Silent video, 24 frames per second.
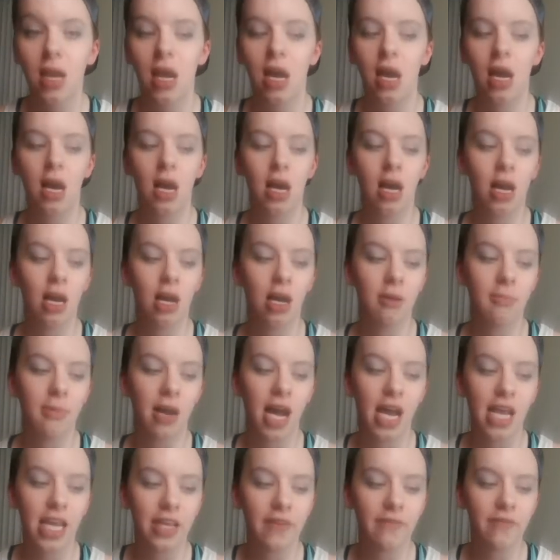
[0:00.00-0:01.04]

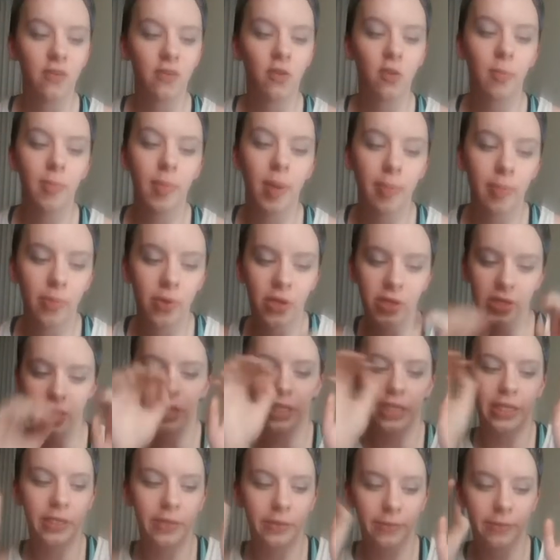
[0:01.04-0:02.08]
I even remember the
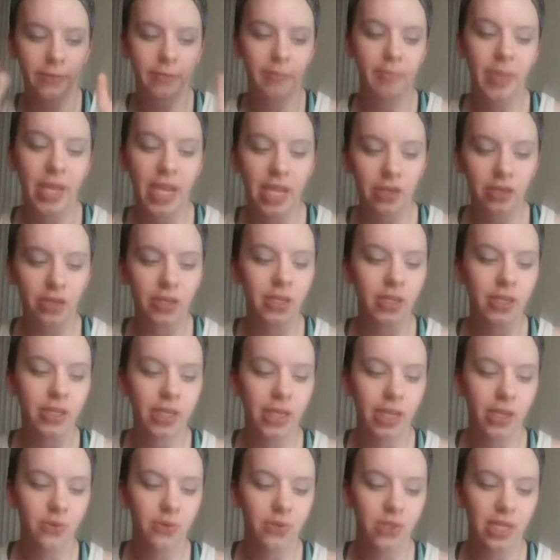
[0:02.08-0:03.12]
little banner.
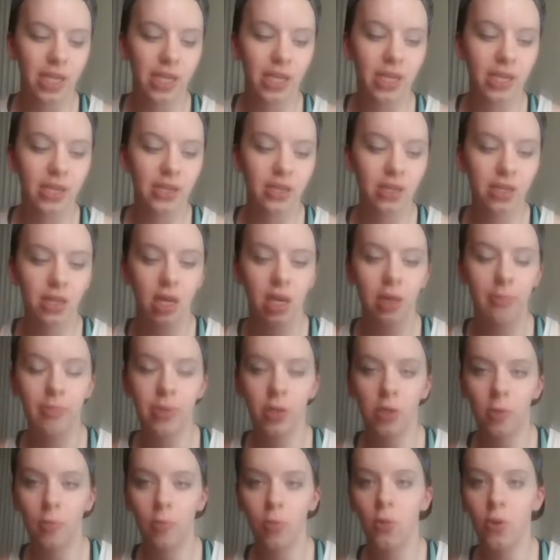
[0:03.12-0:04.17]
It was like a
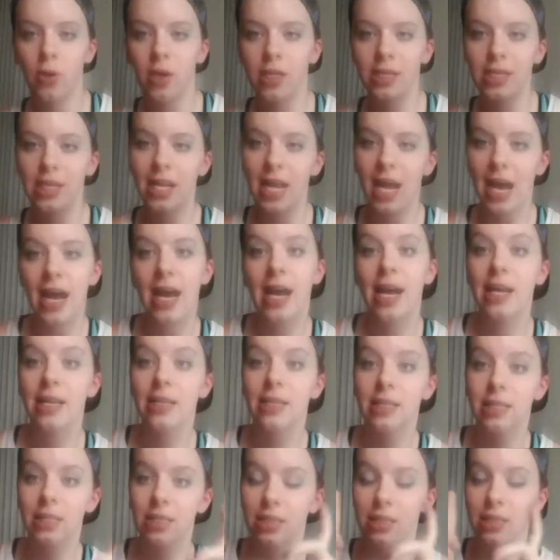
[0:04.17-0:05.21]
billboard that
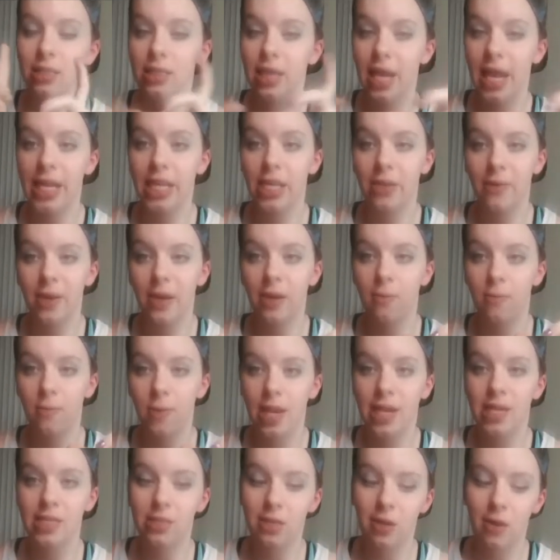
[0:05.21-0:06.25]
had the AOL
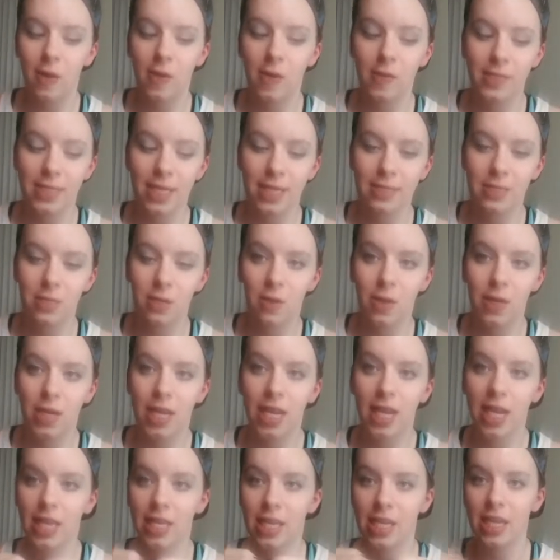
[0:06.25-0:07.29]
Red contest on
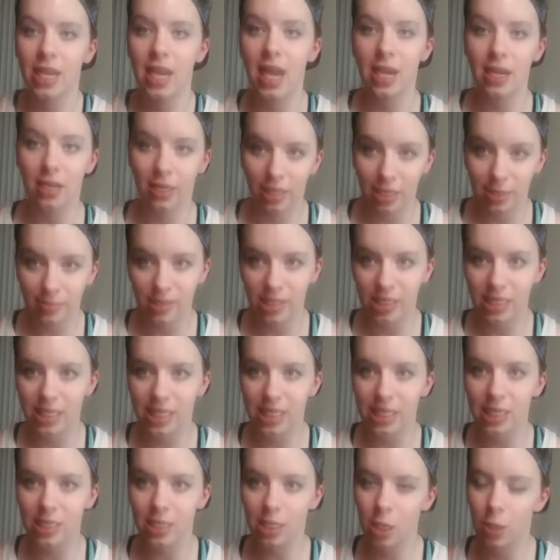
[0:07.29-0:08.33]
it, and then it had a
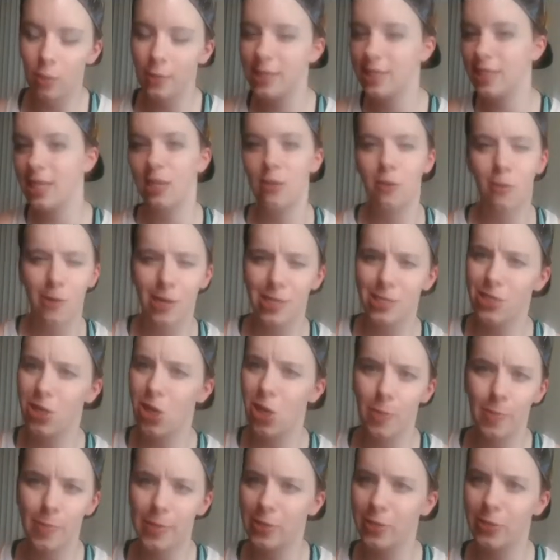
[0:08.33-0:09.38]
limousine going down a red
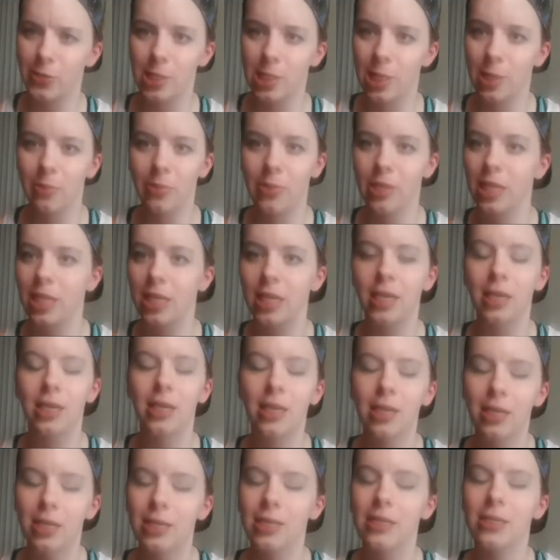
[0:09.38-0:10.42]
carpet or something.
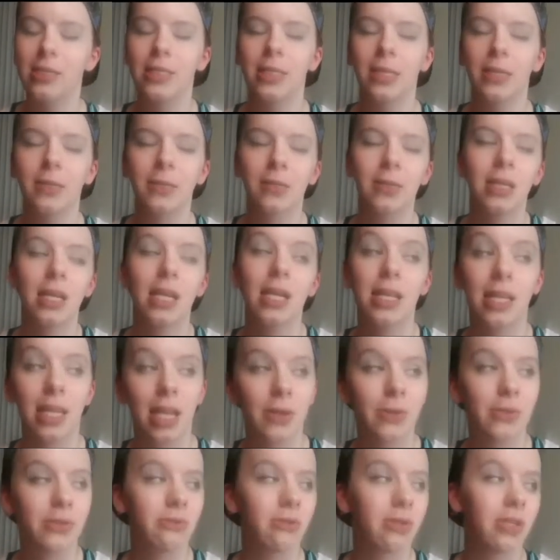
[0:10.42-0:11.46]
So that
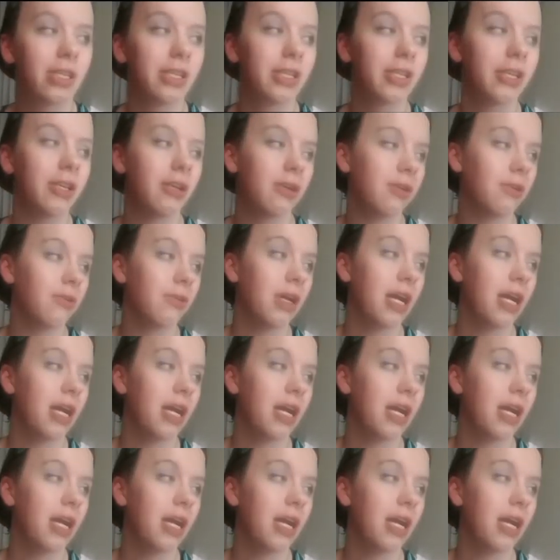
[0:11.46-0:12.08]
was really cute.